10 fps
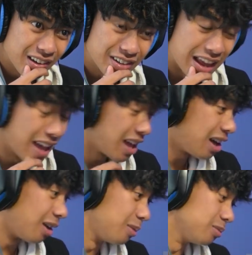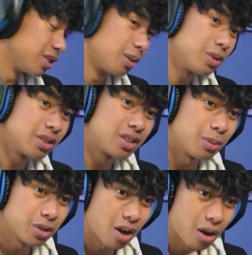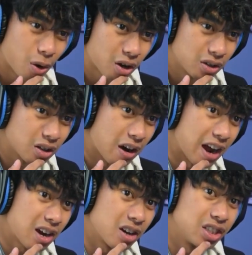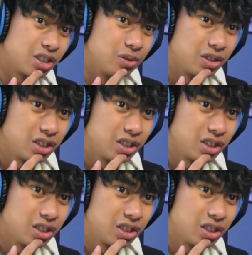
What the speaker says: Damn. Someone got work on their anger issues.